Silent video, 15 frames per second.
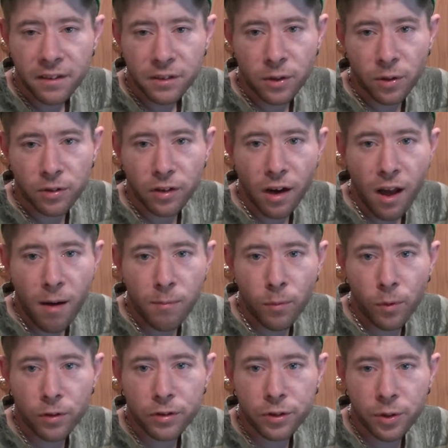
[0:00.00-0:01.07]
So there's a lot
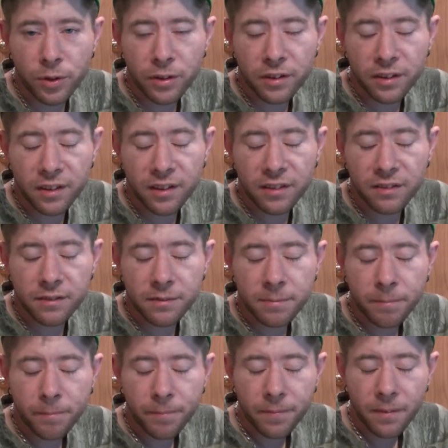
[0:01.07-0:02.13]
more to it than,
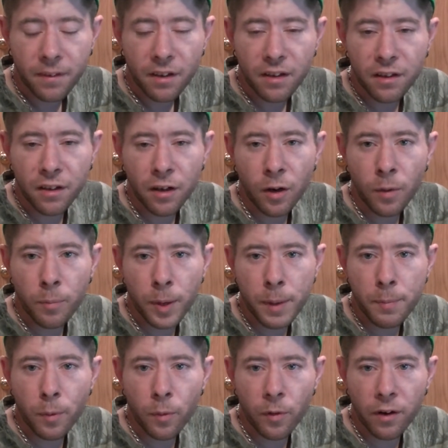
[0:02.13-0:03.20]

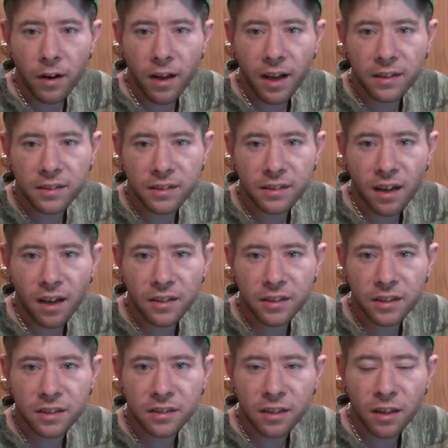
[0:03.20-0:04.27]
people realize. It's not
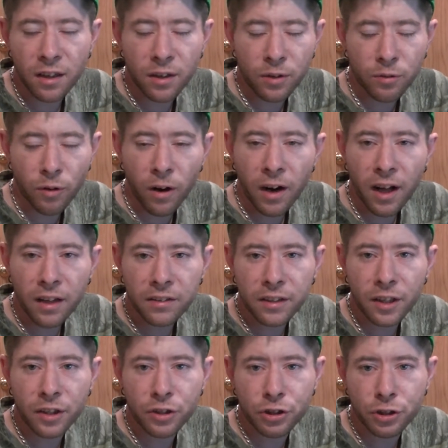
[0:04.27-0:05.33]
just a run out
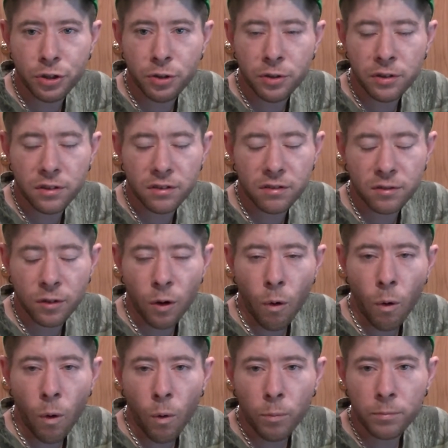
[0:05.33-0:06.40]
there, shoot it, and
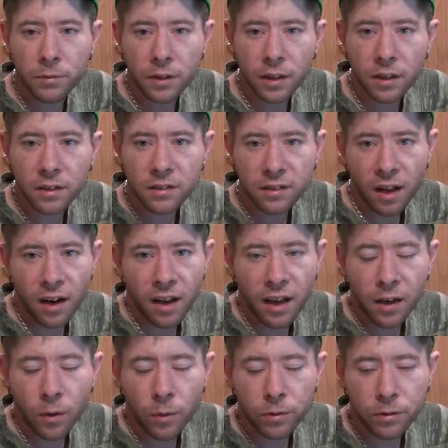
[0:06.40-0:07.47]
go home thing. It's not
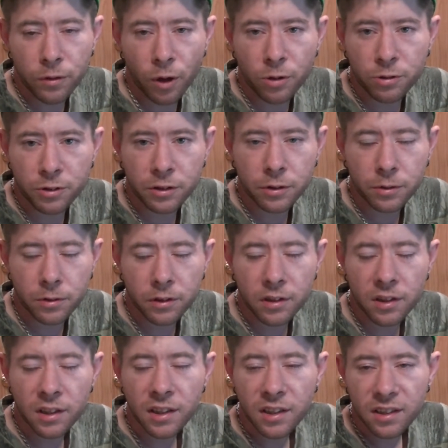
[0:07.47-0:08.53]
like going to the grocery store.
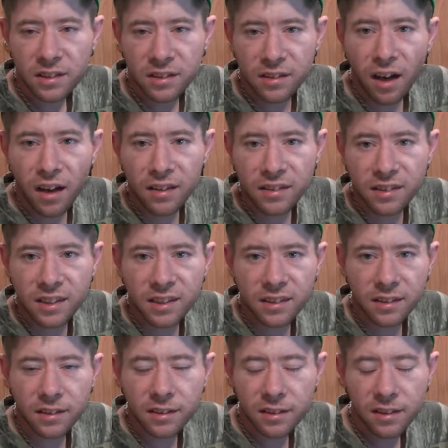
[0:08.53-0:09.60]
It's not as
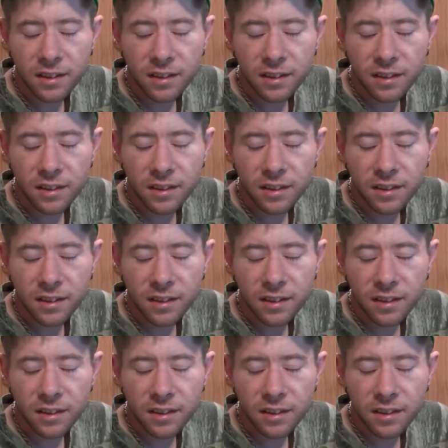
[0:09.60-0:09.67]
easy.